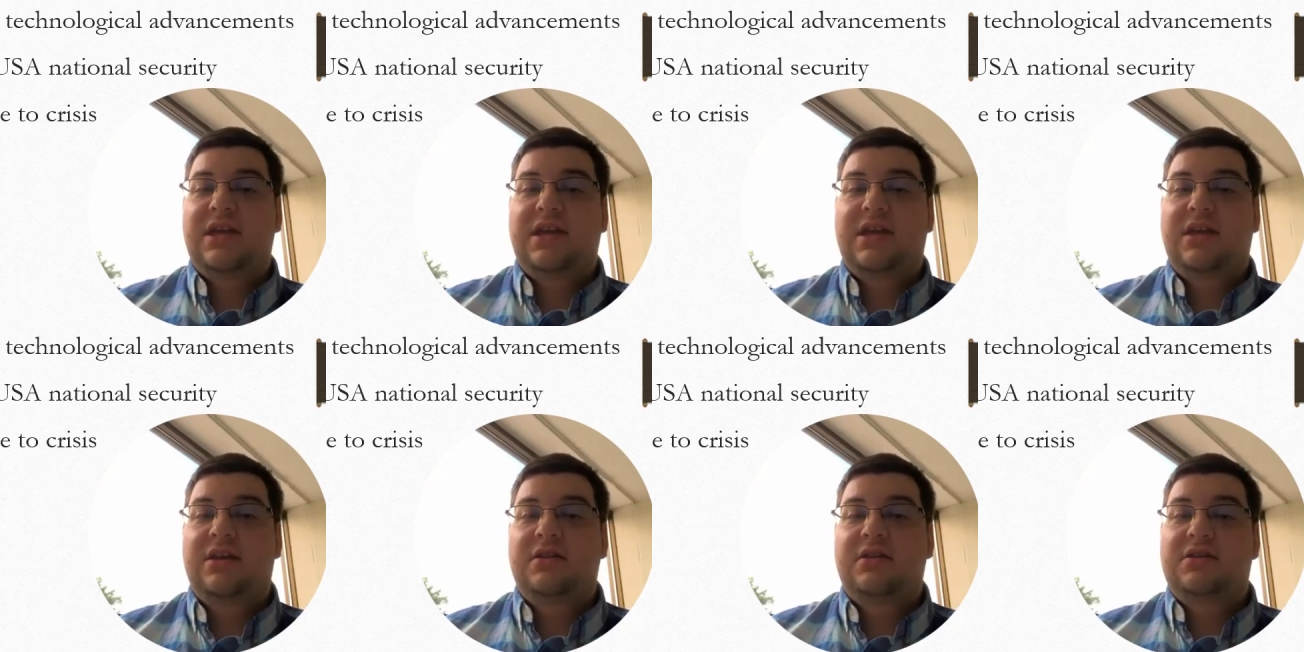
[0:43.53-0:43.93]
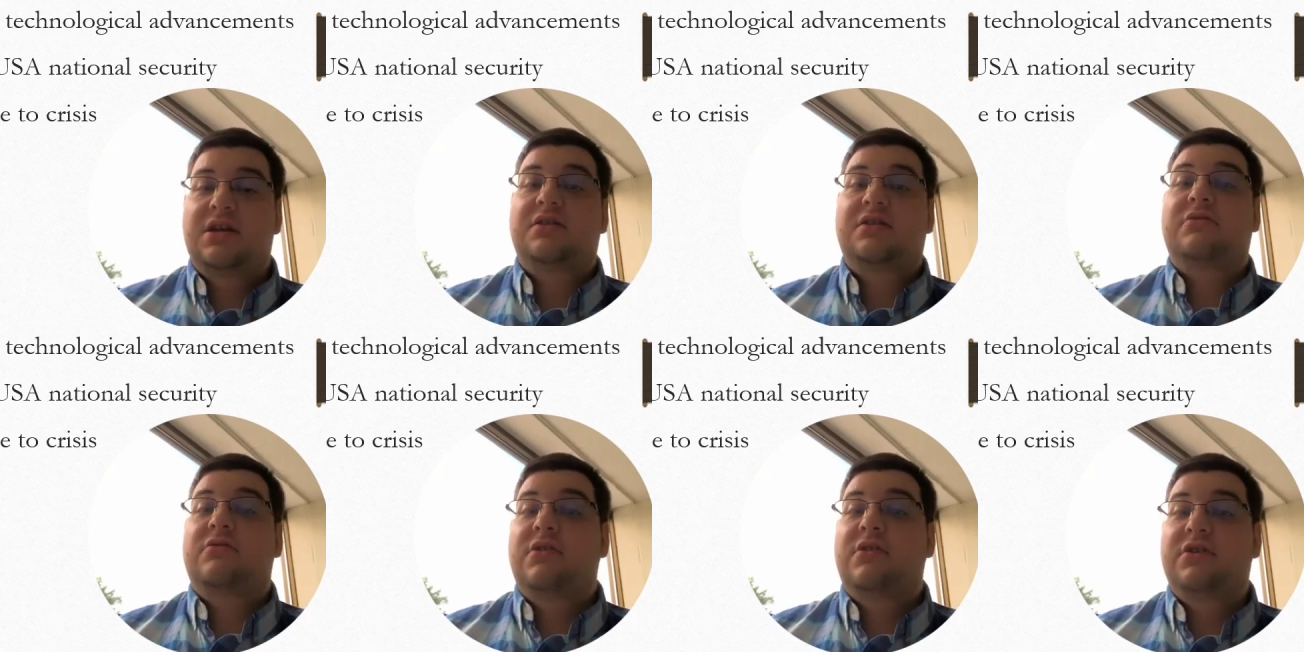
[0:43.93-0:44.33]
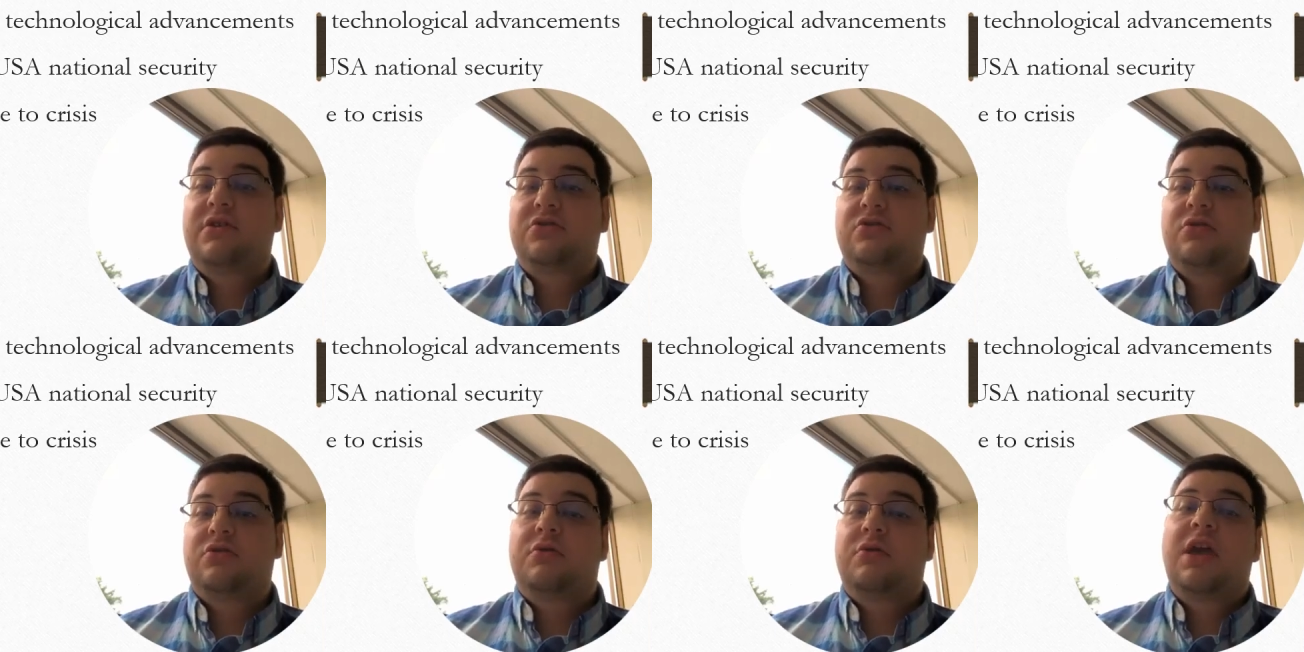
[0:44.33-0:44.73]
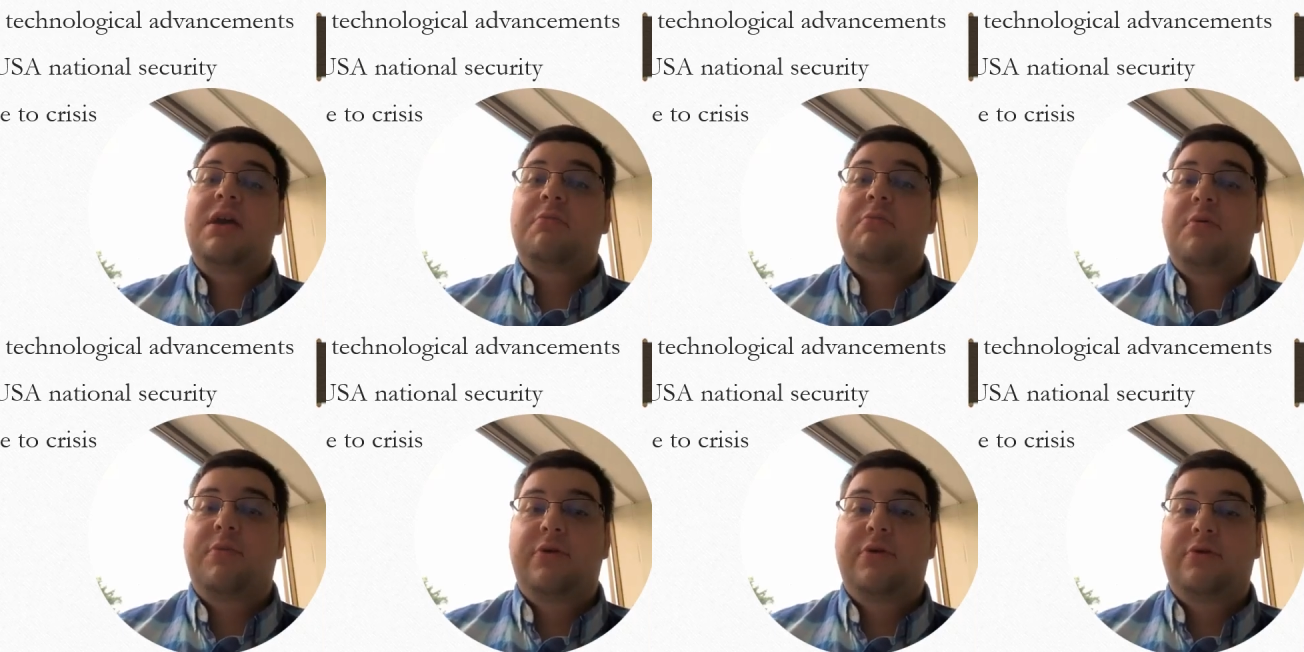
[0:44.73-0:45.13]
and technological
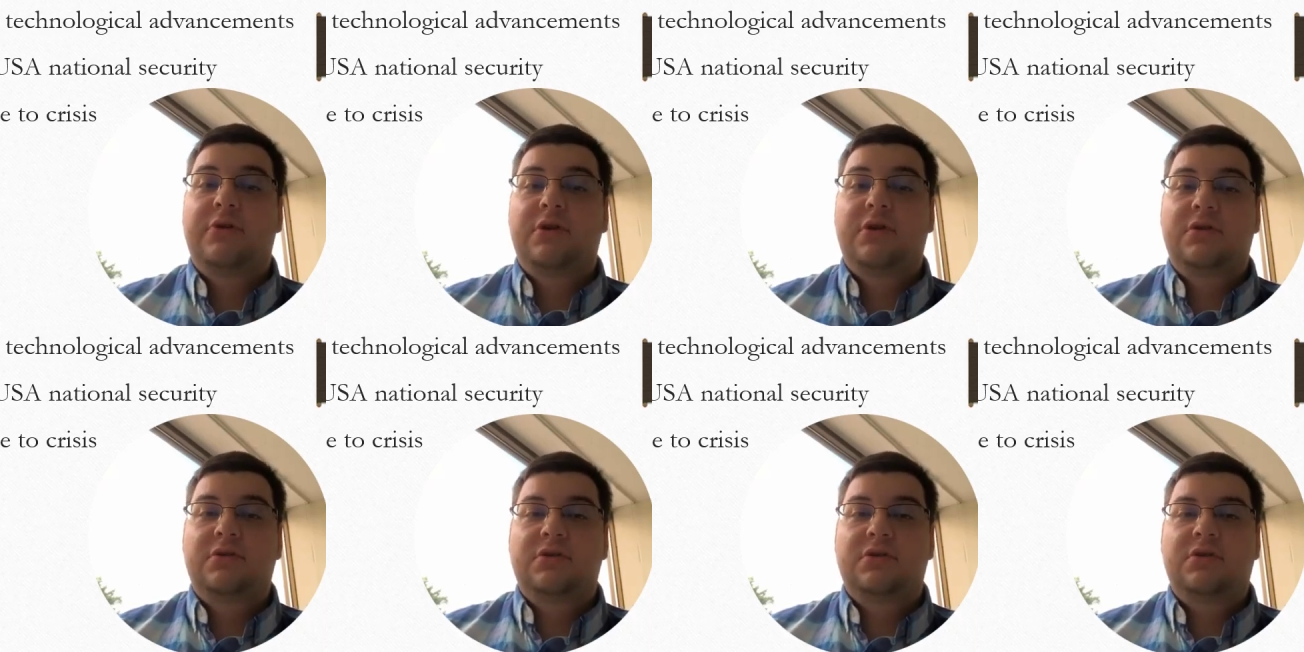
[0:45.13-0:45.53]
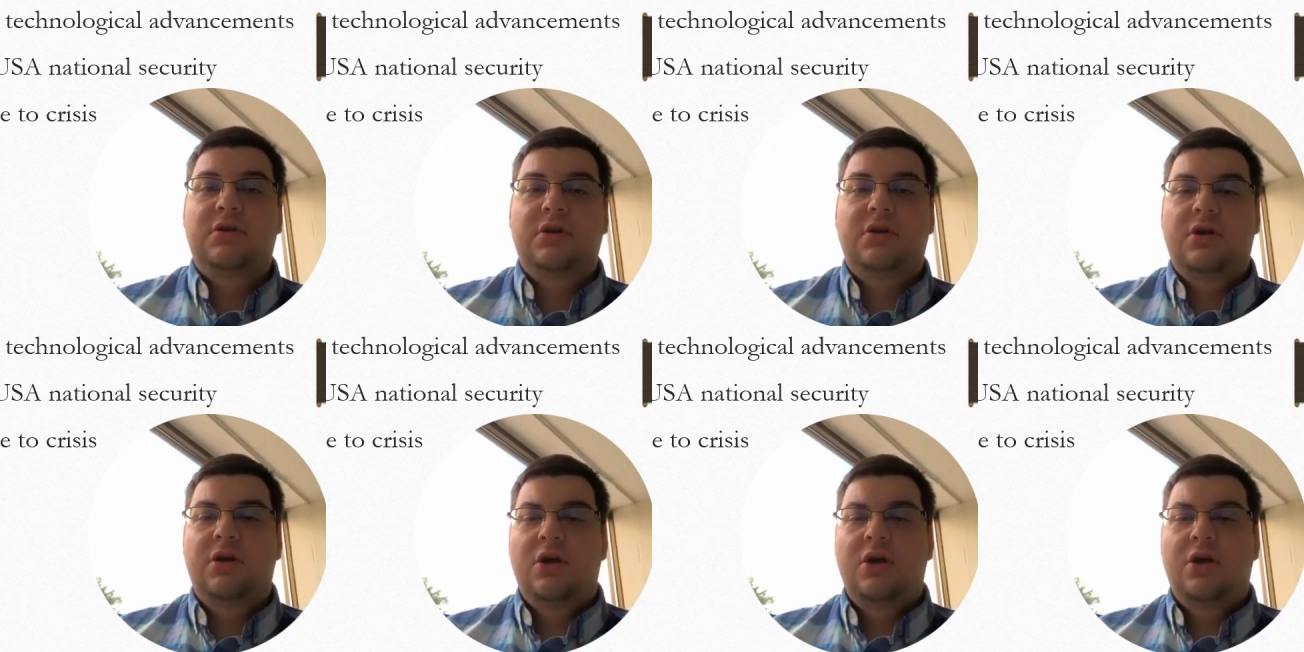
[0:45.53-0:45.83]
capabilities.